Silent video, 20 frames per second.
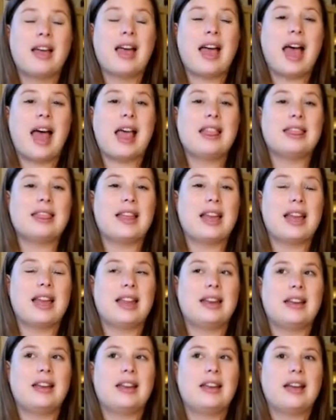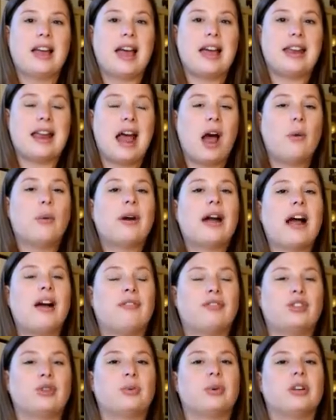and then an hour
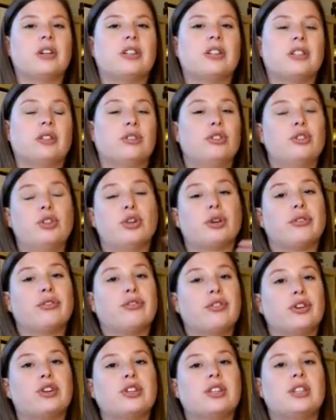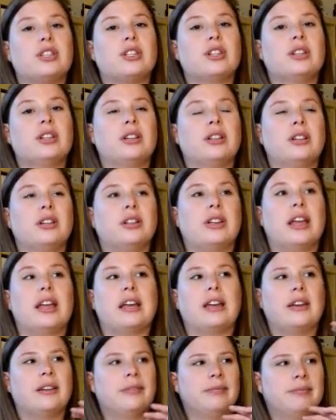afterwards they'll do your first
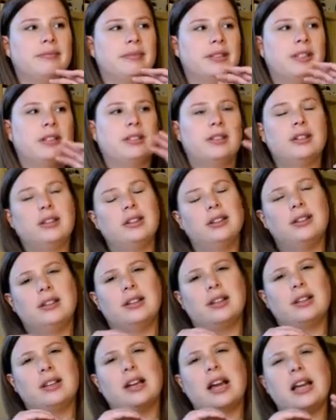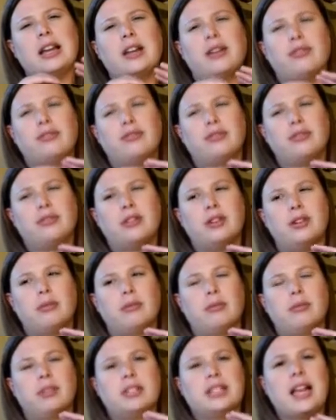like kind of
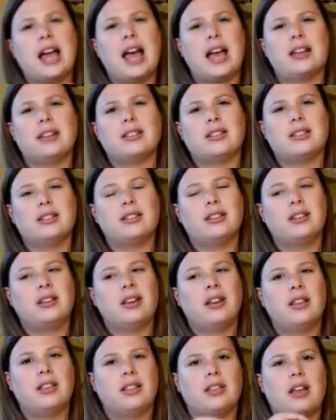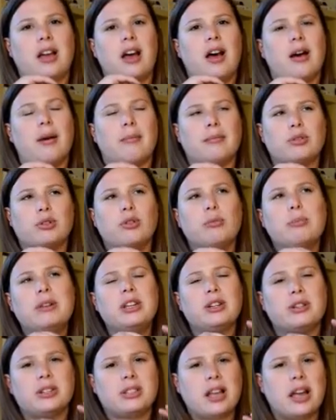test. Um, so it'd be
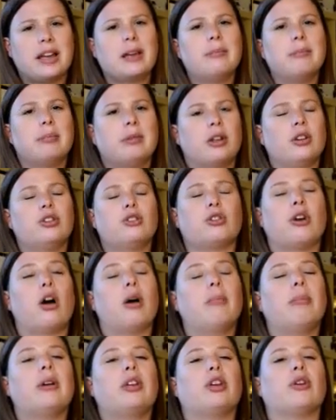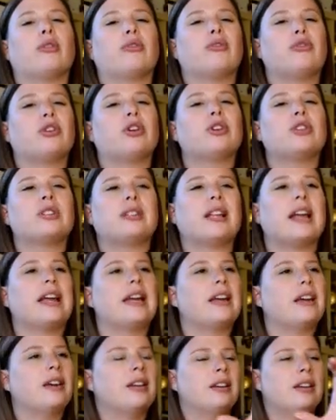your second blood draw, but your first
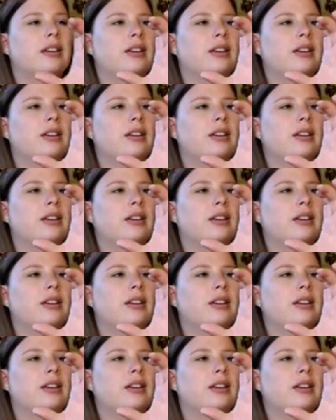like